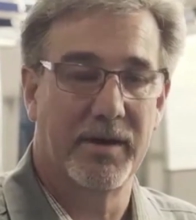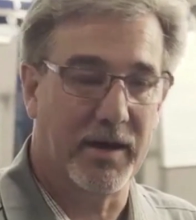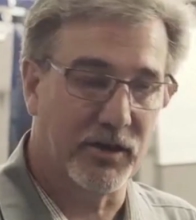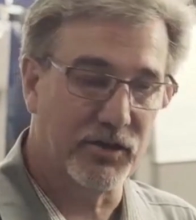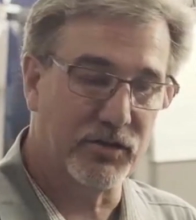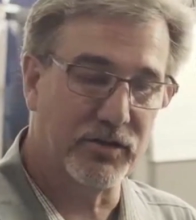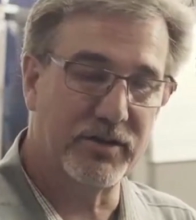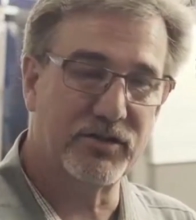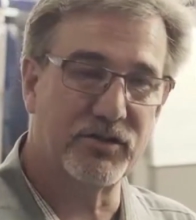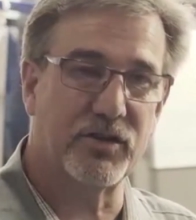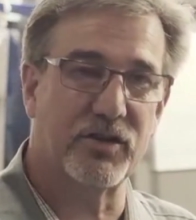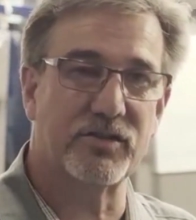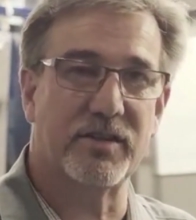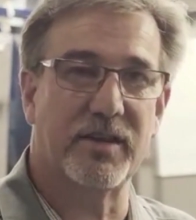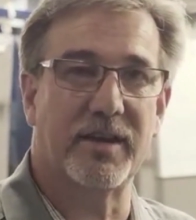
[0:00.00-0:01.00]
on your
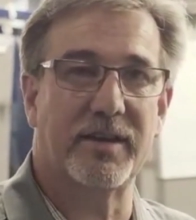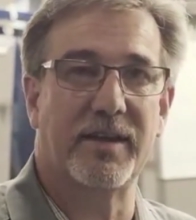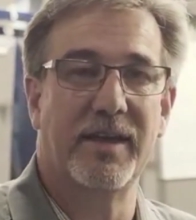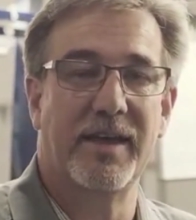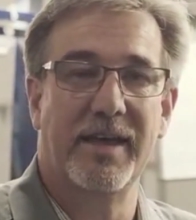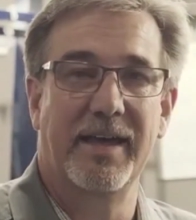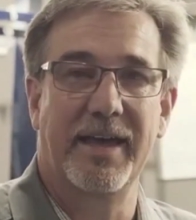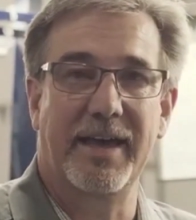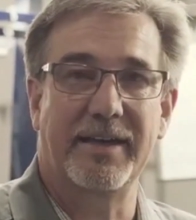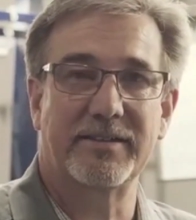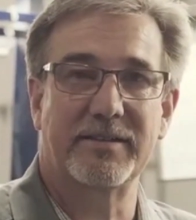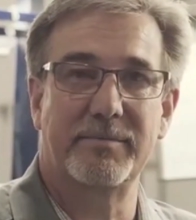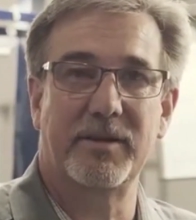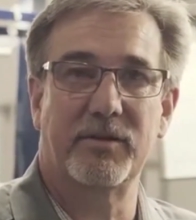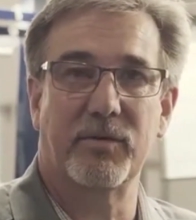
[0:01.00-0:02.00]
discharge line,
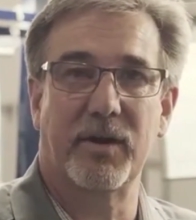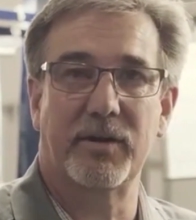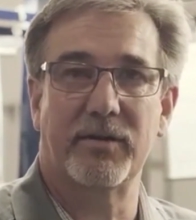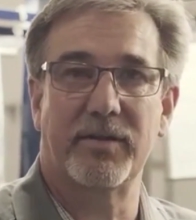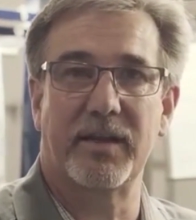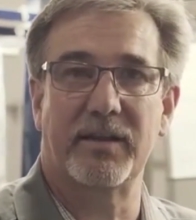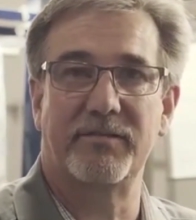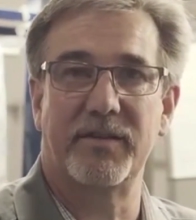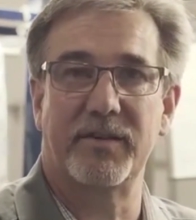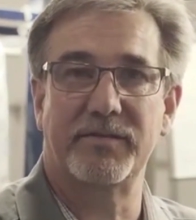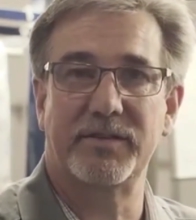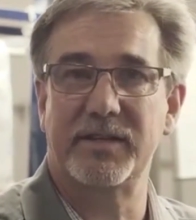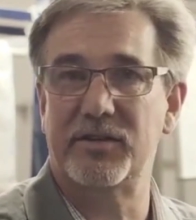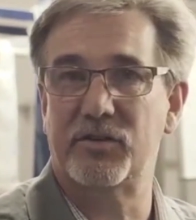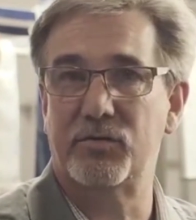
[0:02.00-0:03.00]
has to be greater than
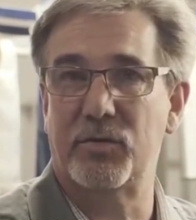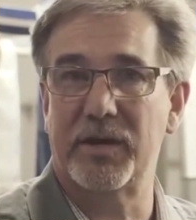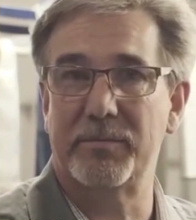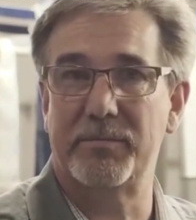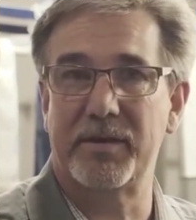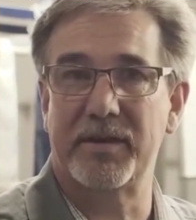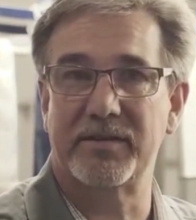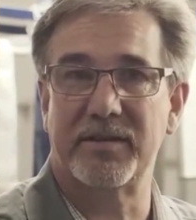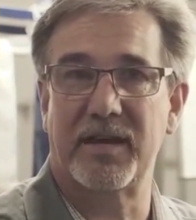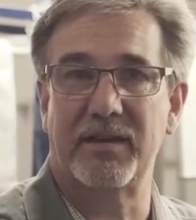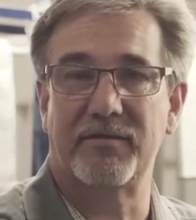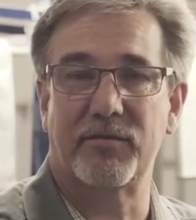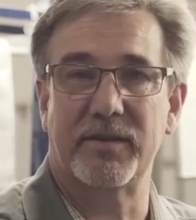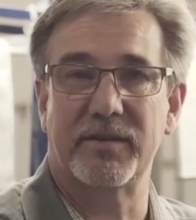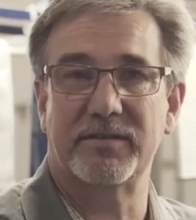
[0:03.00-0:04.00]
15 to 20
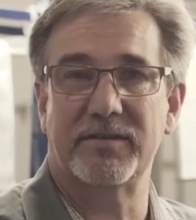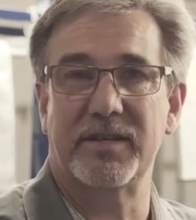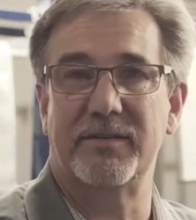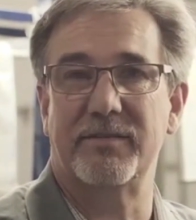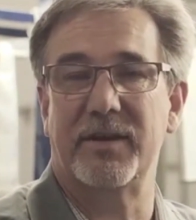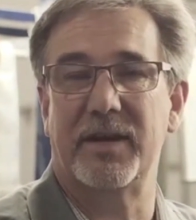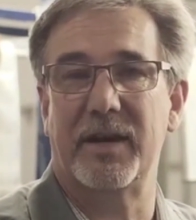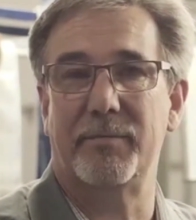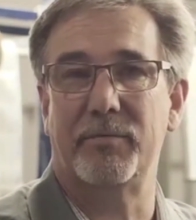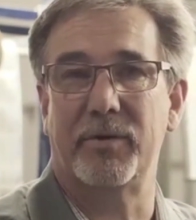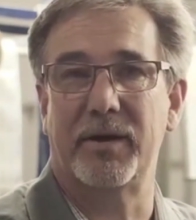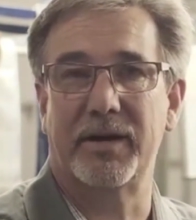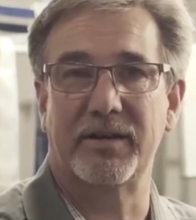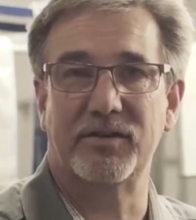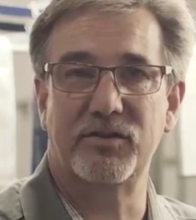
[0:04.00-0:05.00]
psi for this to even
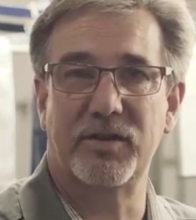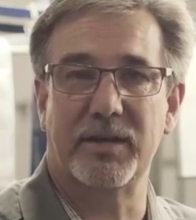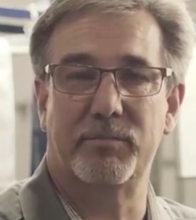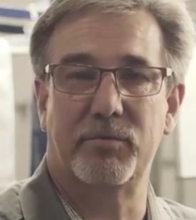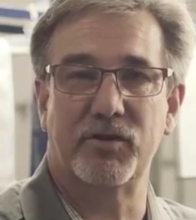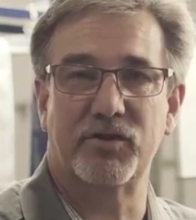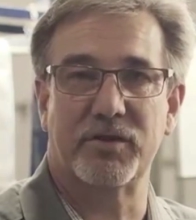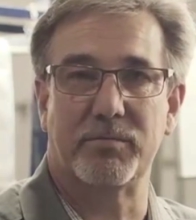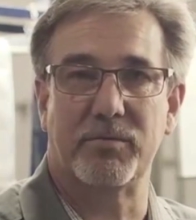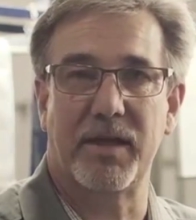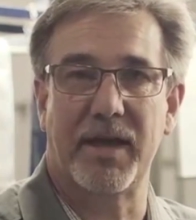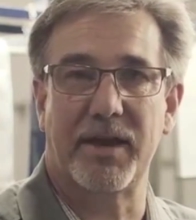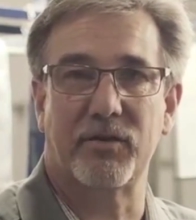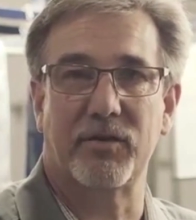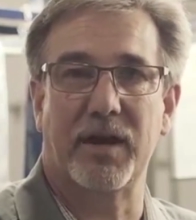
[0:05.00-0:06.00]
operate, because you've got to push the
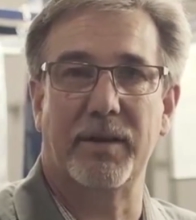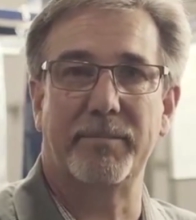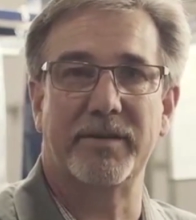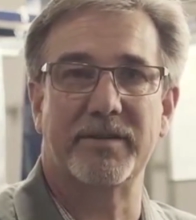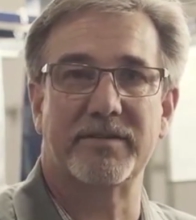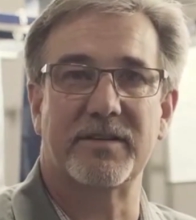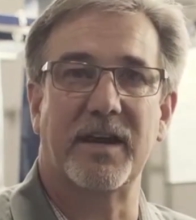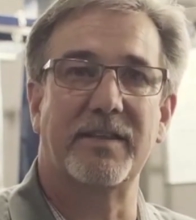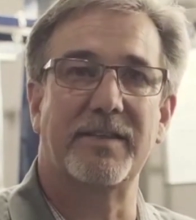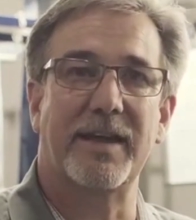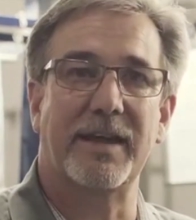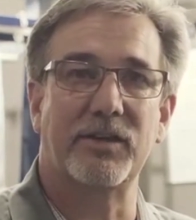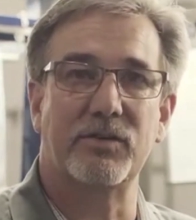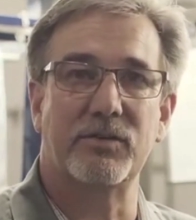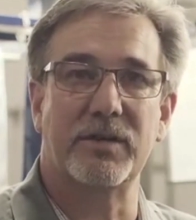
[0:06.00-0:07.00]
bladder up inside
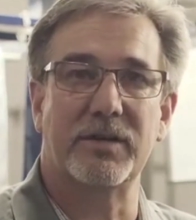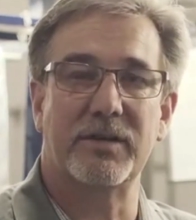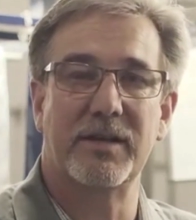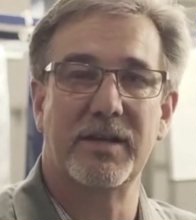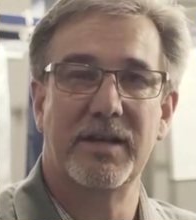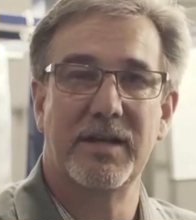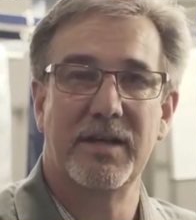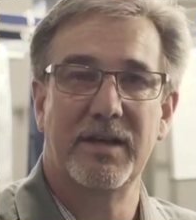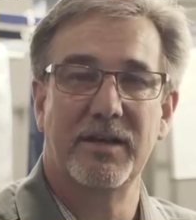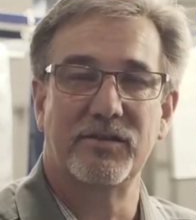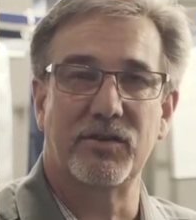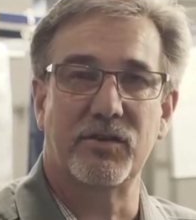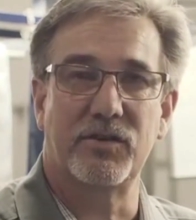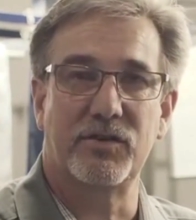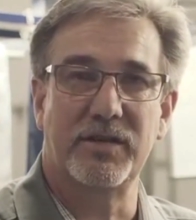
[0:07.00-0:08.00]
that unit.
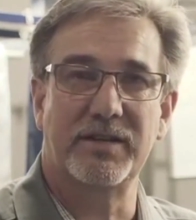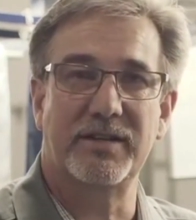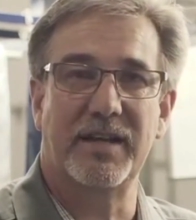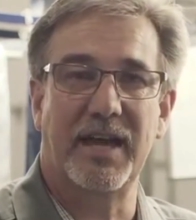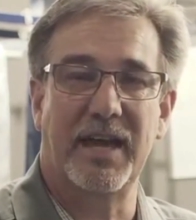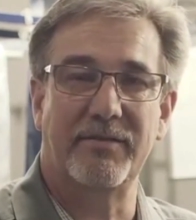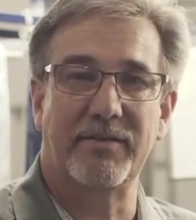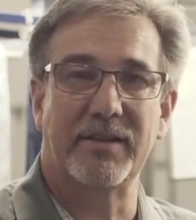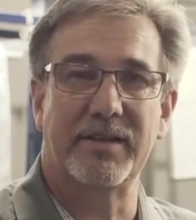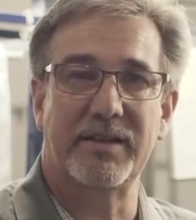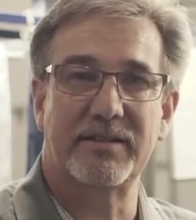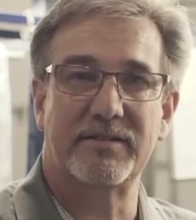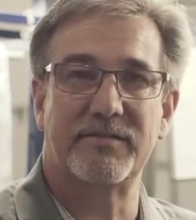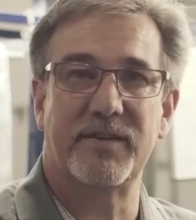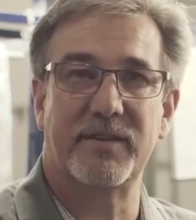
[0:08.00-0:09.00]
So you need to have at
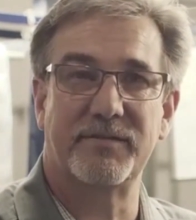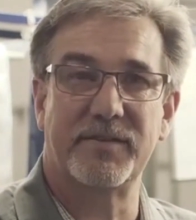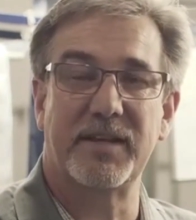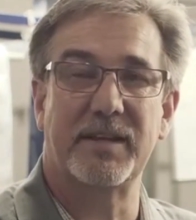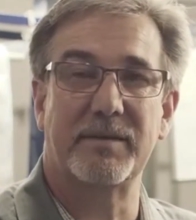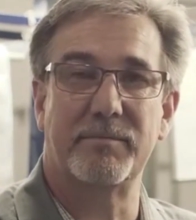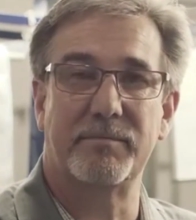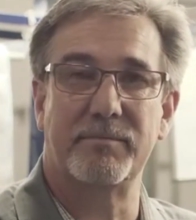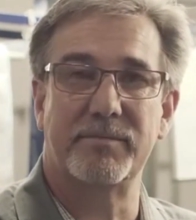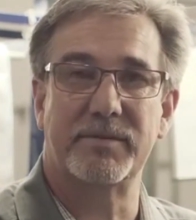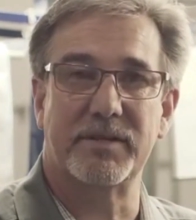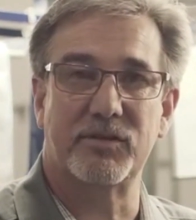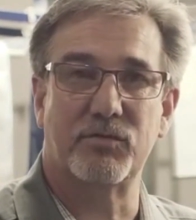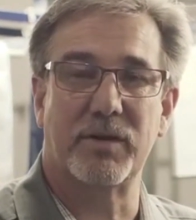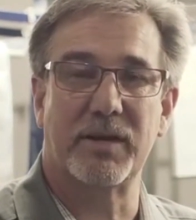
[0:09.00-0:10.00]
least 15
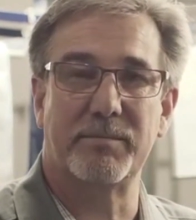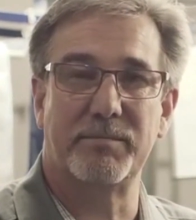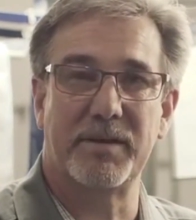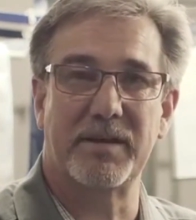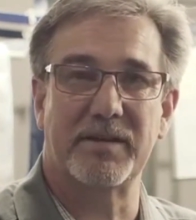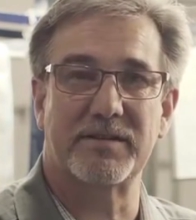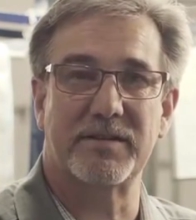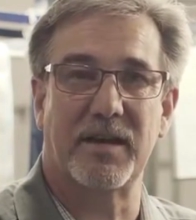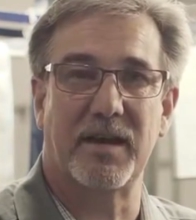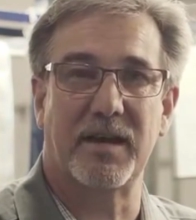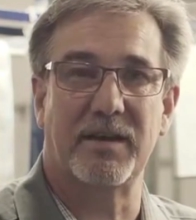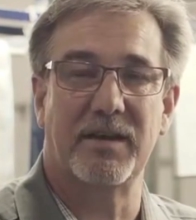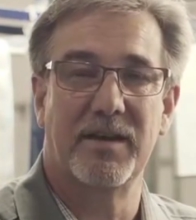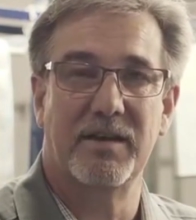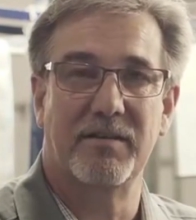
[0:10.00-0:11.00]
to 20
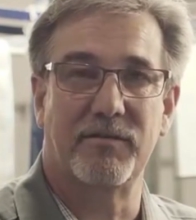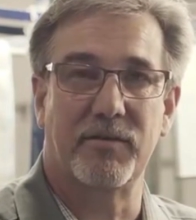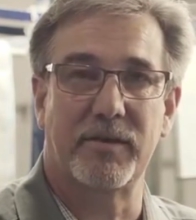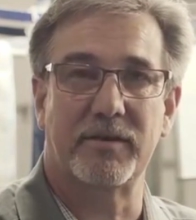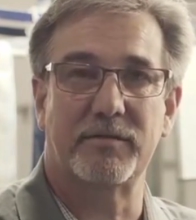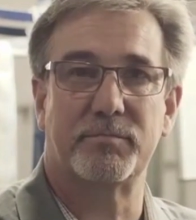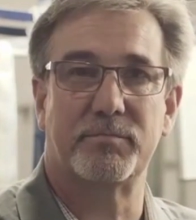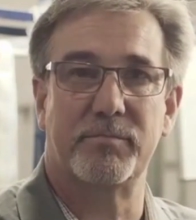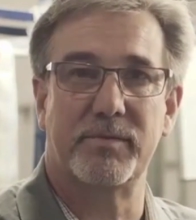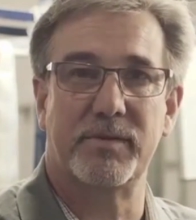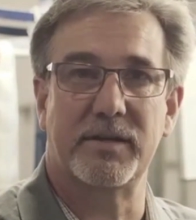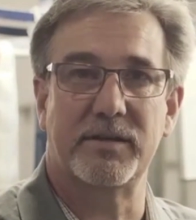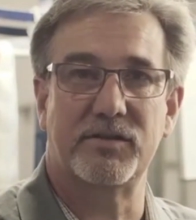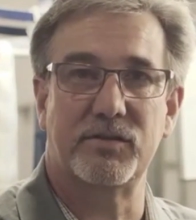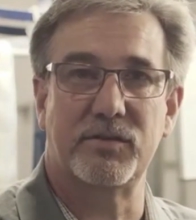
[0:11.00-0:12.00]
psi for
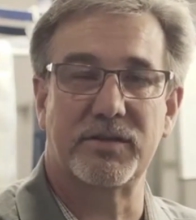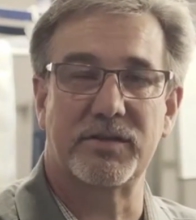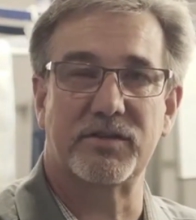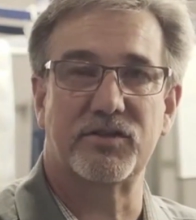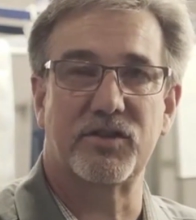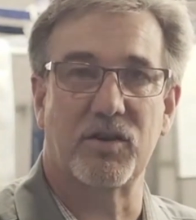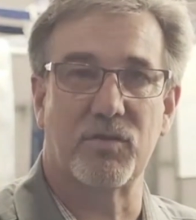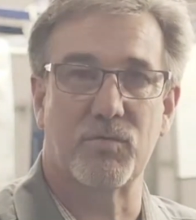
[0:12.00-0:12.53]
this unit to start